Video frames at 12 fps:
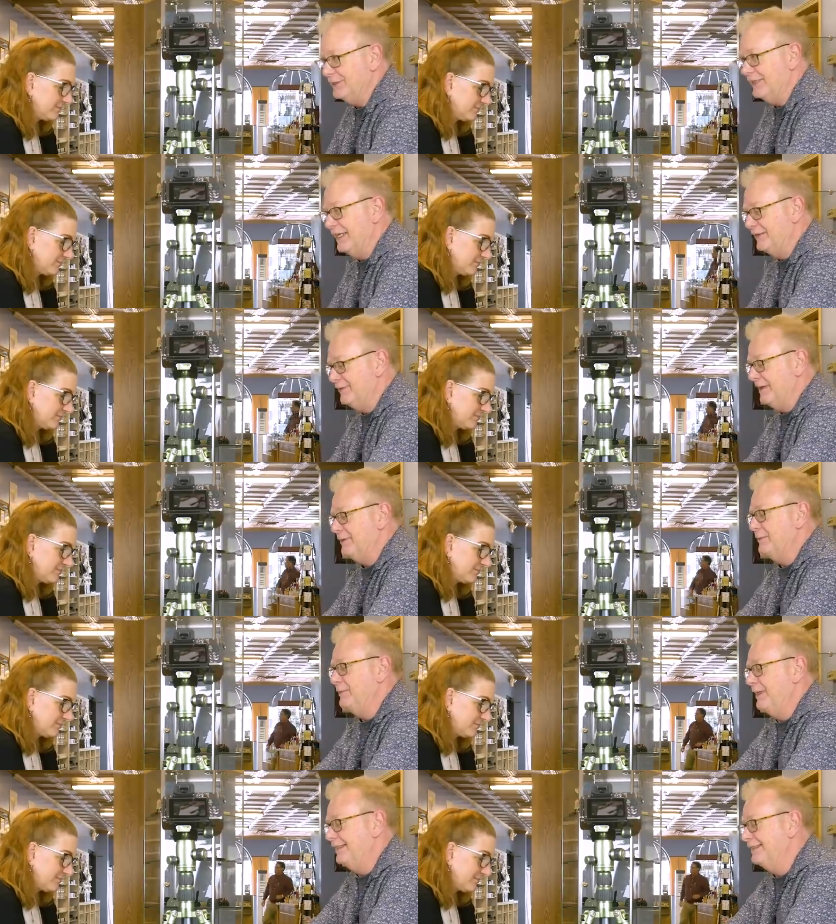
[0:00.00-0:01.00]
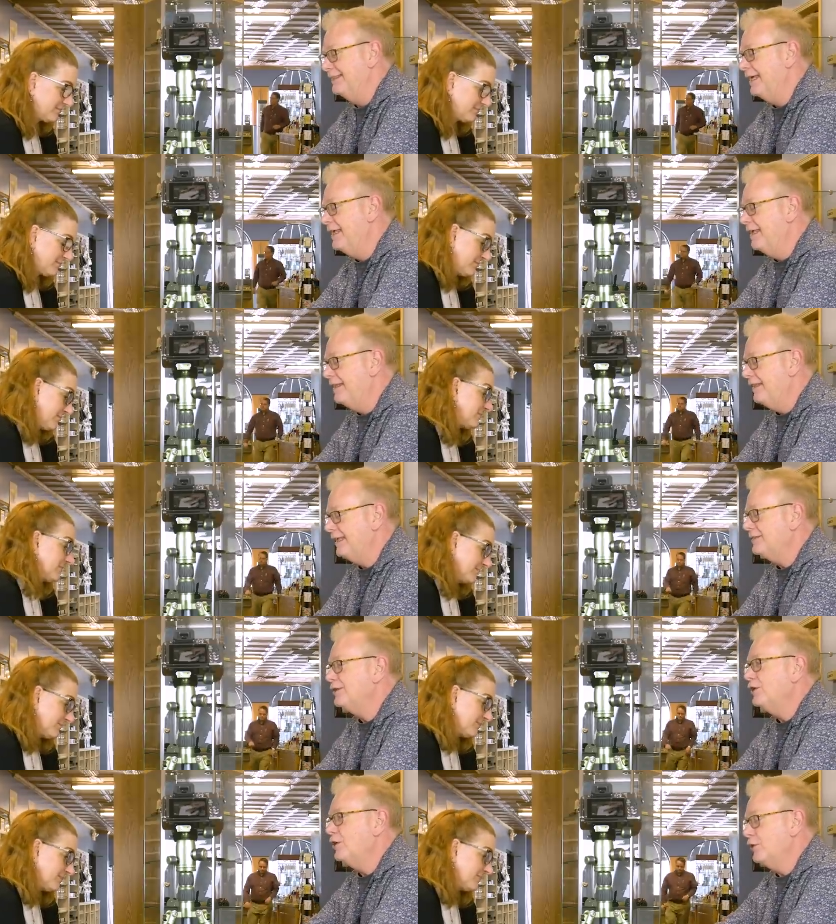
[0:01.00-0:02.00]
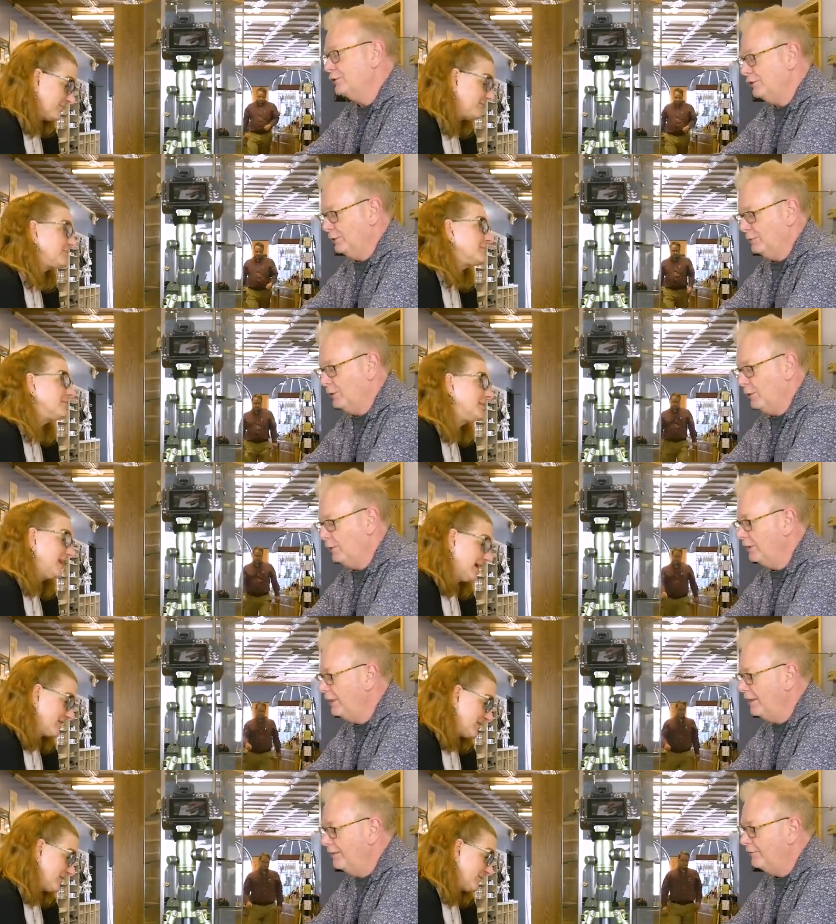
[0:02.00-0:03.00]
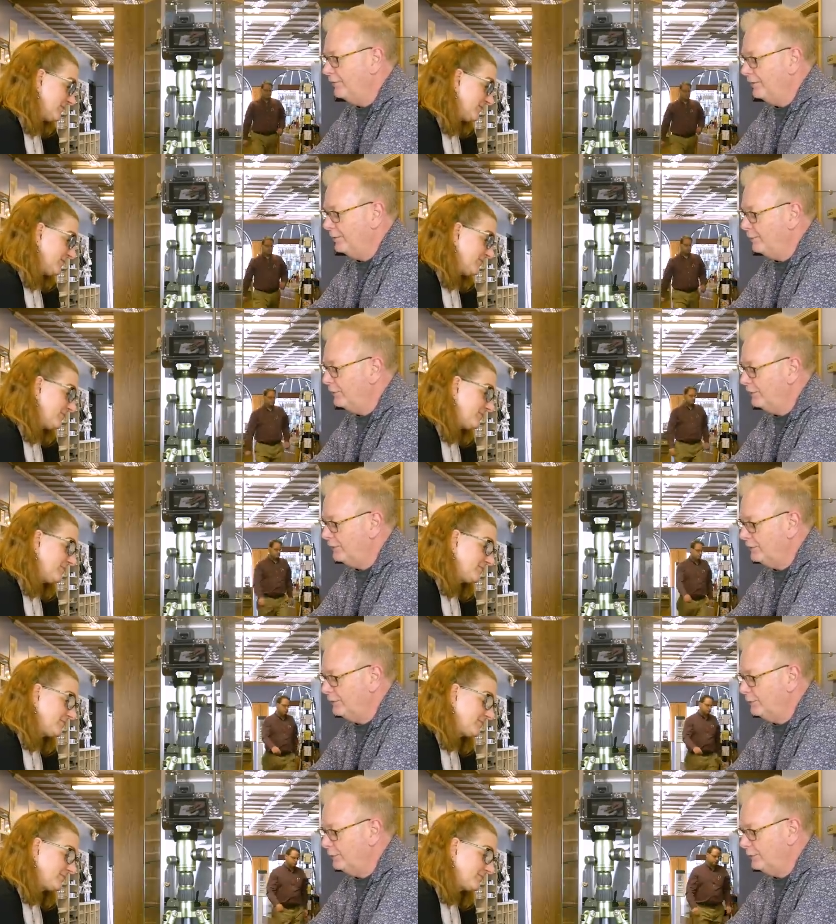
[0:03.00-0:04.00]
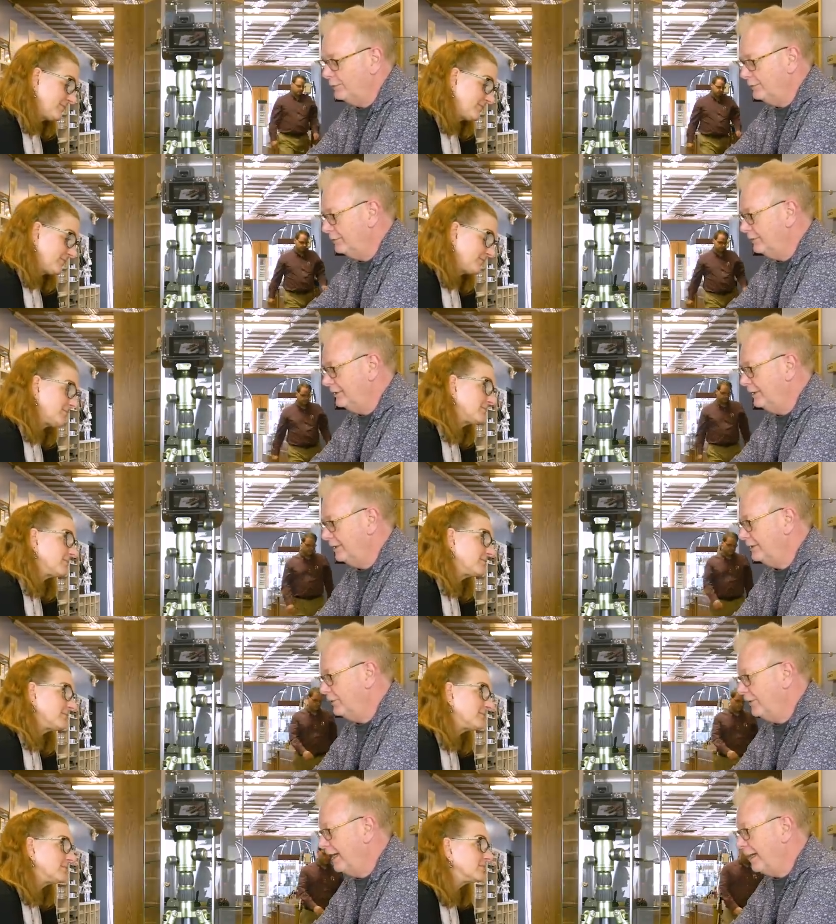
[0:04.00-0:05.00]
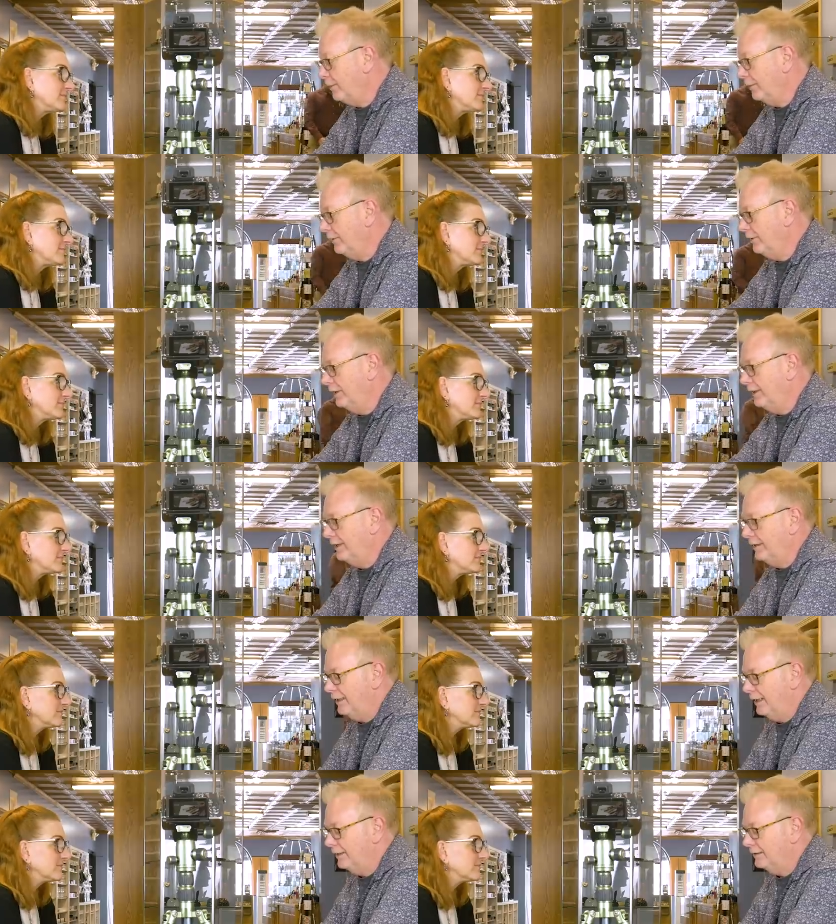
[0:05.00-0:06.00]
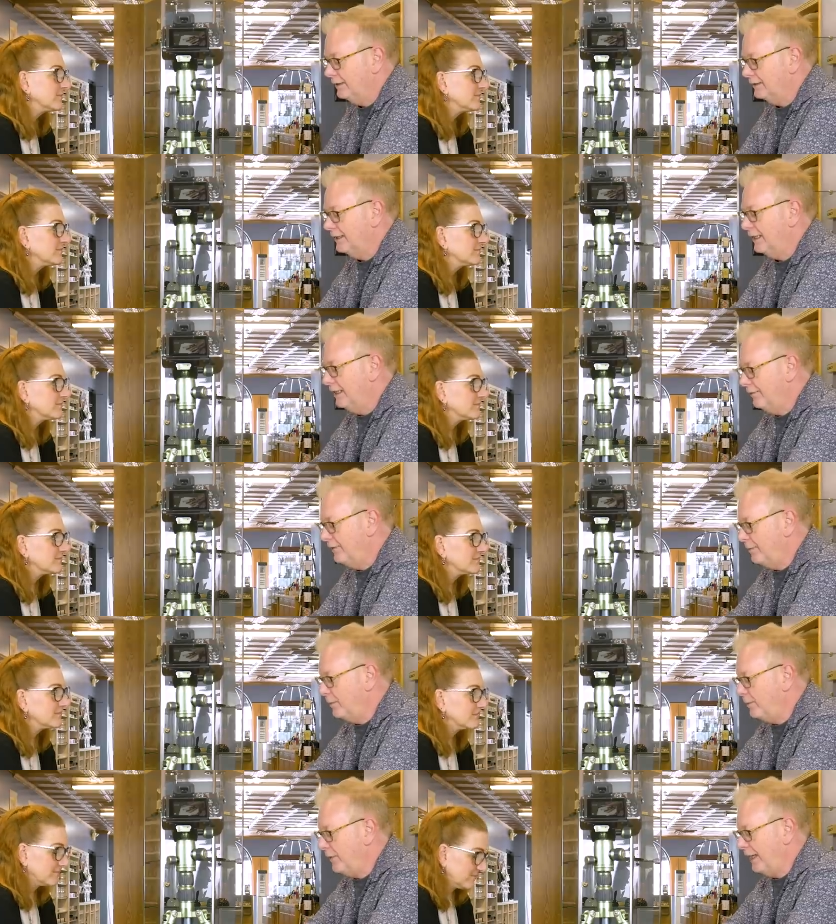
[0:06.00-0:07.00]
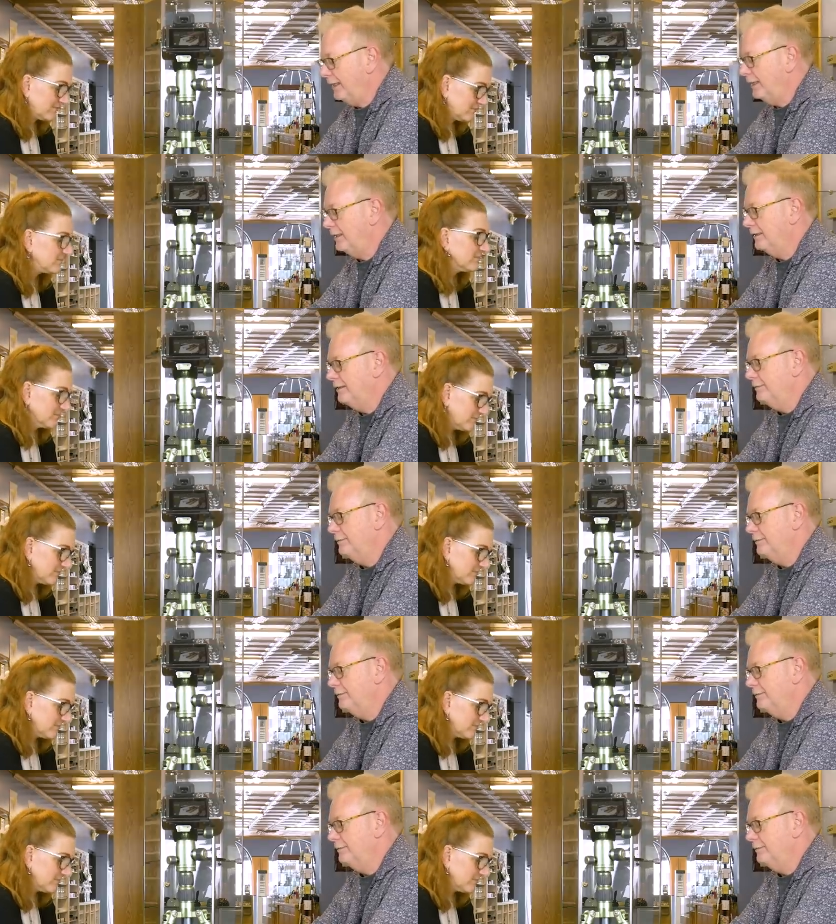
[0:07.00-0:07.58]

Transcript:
Speaker 1: will like fountain pens. That's a long term goal. Yes. For the person who, your neighbor, uh, just give them a pen and